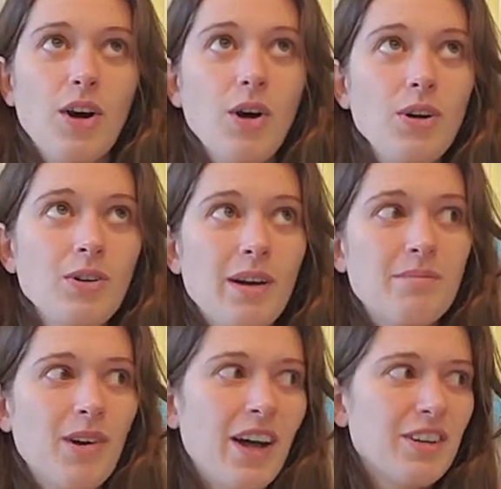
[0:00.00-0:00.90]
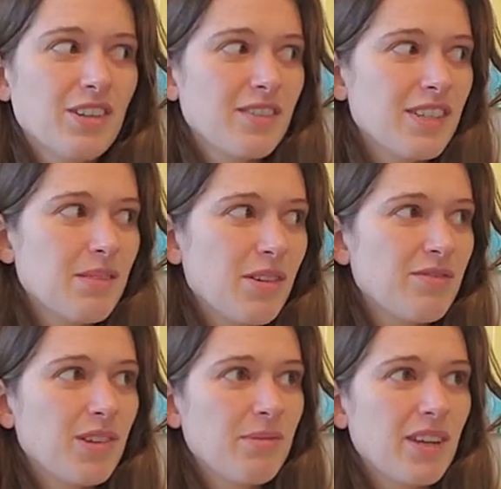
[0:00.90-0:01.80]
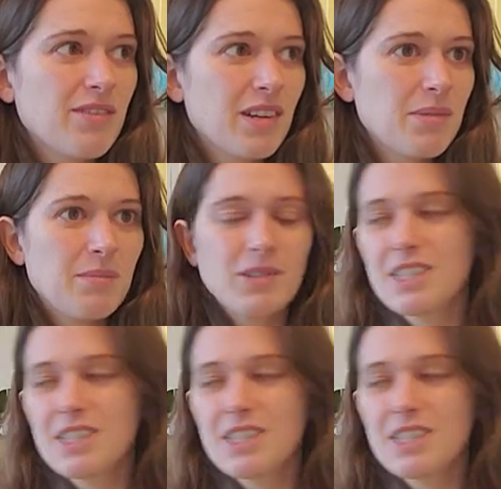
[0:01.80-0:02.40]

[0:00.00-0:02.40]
oh, I'm not nervous about filming in front of people,